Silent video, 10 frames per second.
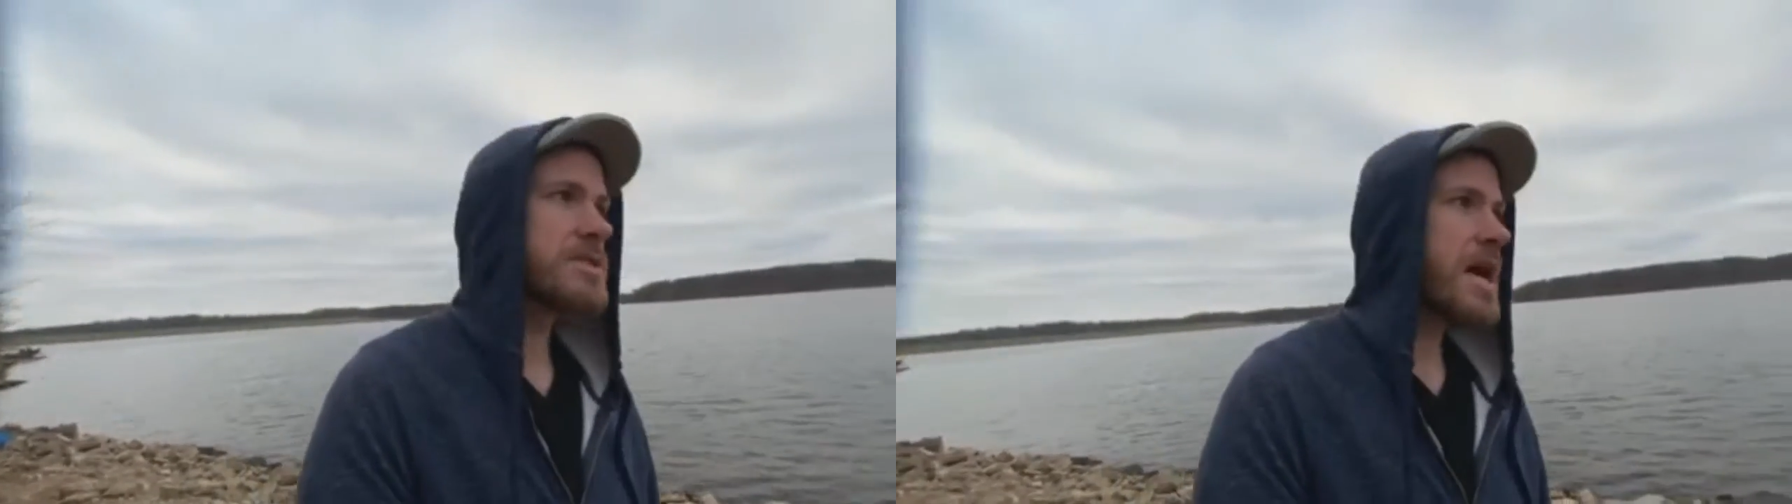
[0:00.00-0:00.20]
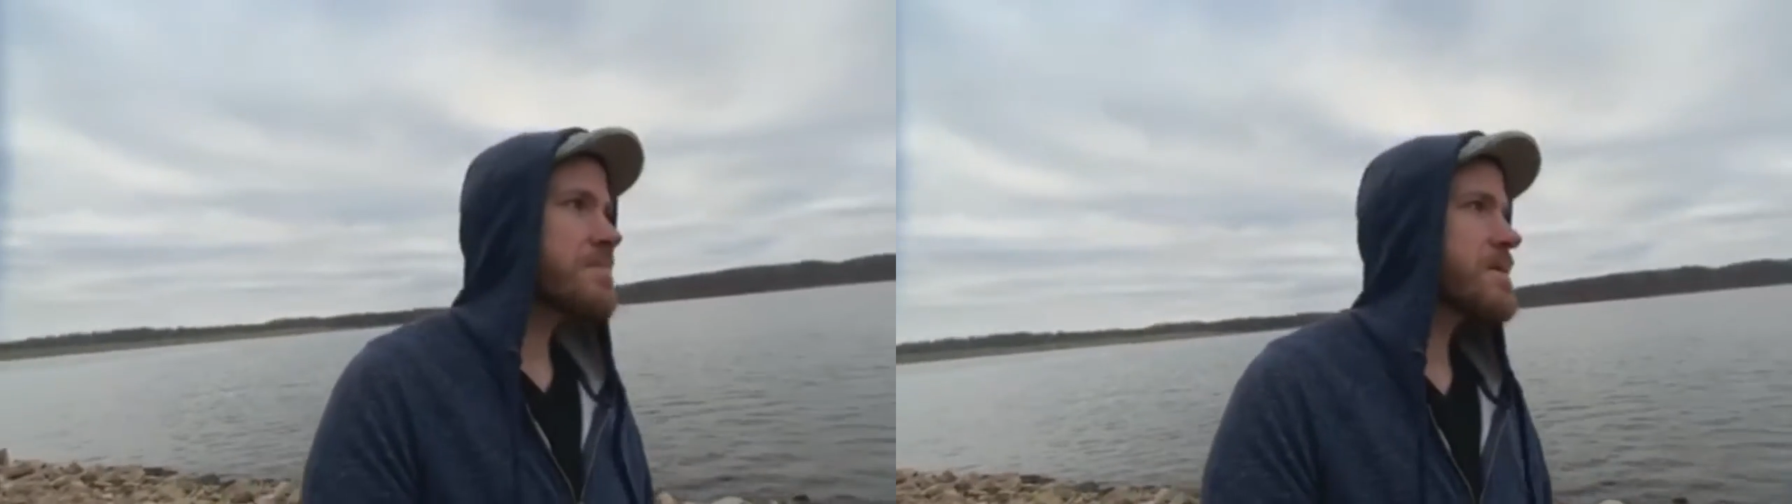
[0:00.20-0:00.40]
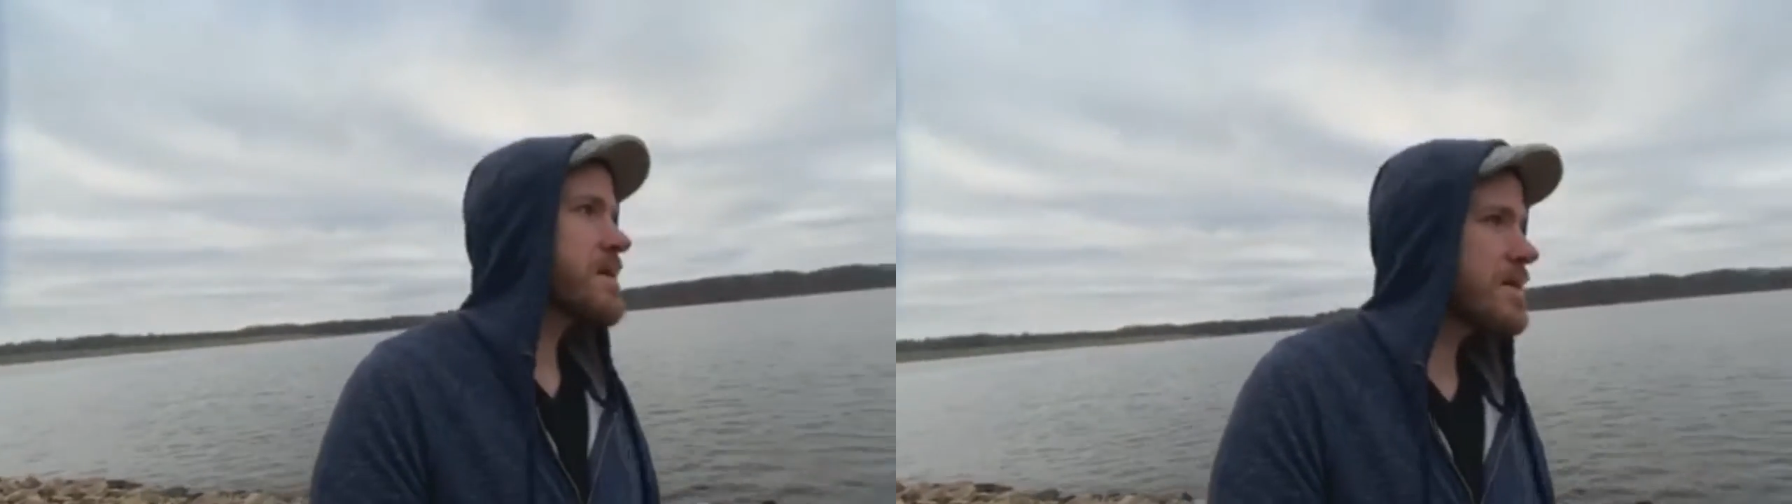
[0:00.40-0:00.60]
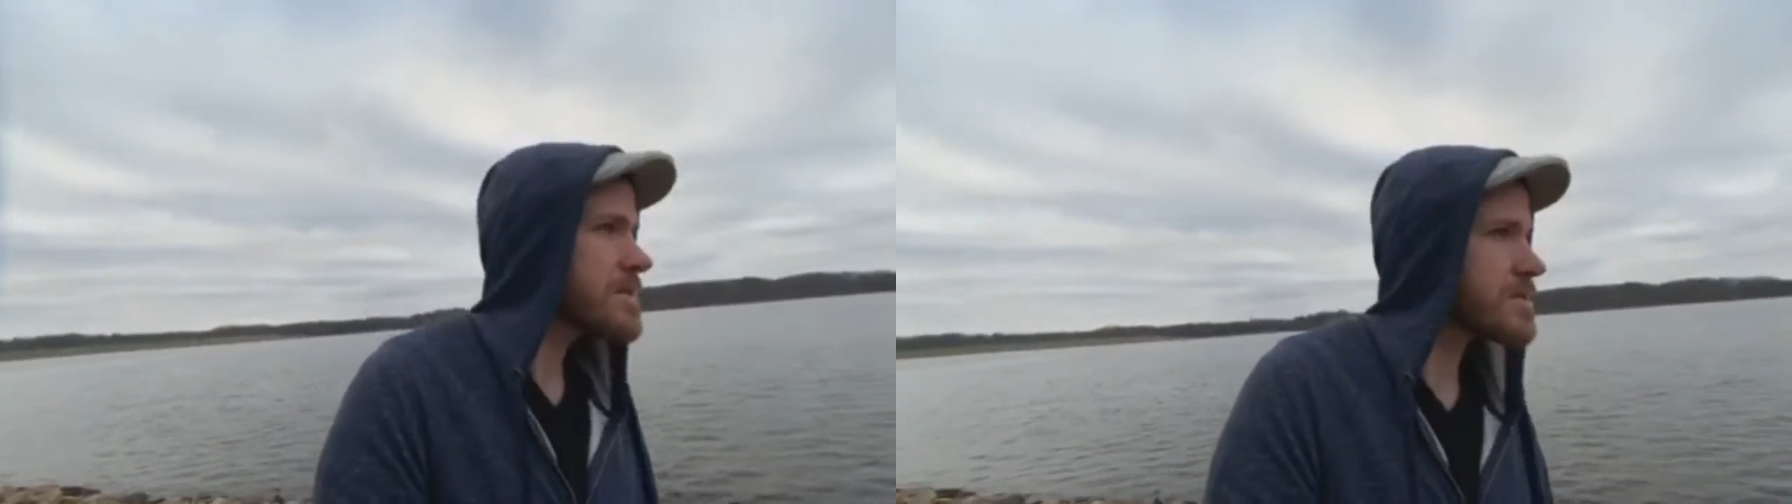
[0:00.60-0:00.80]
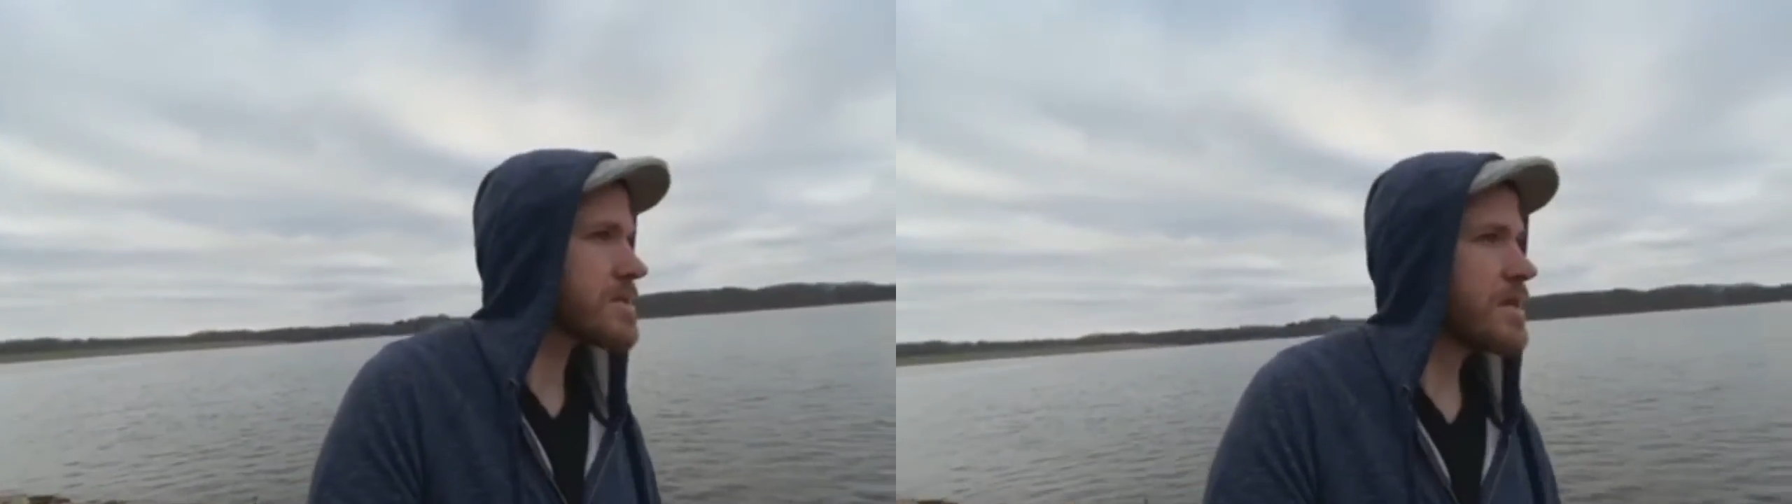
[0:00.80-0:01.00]
It's not
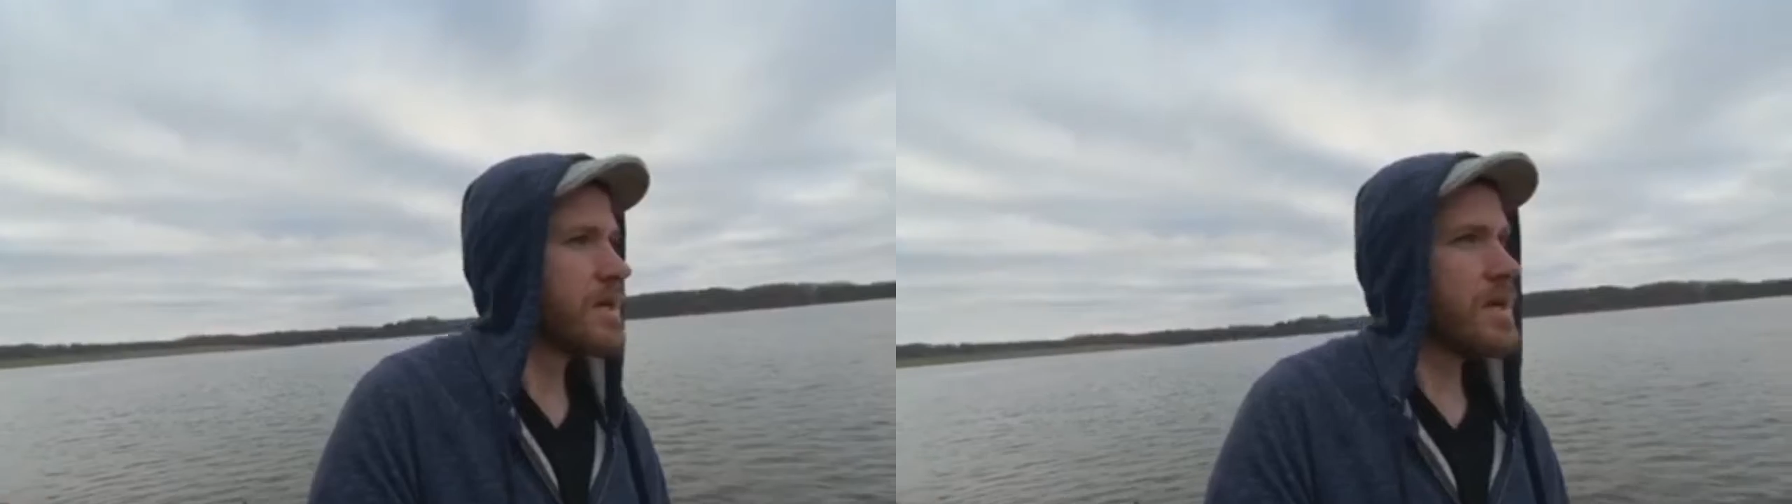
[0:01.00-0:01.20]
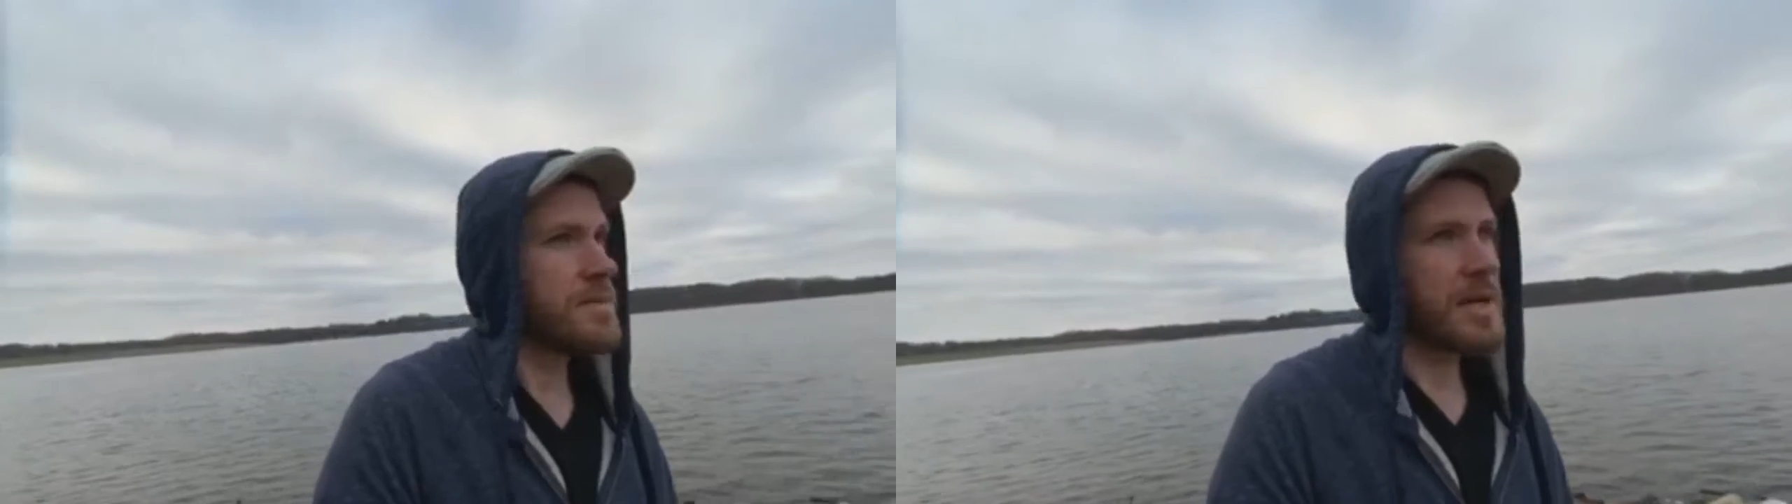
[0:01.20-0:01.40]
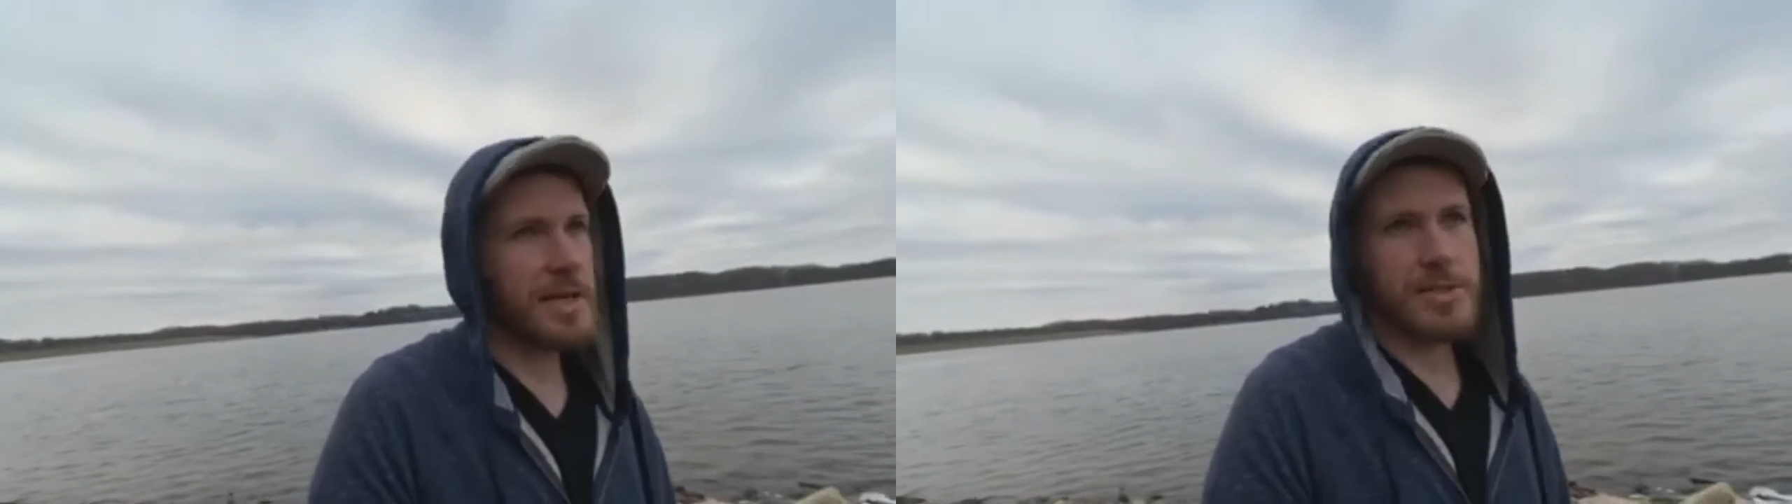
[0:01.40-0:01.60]
because that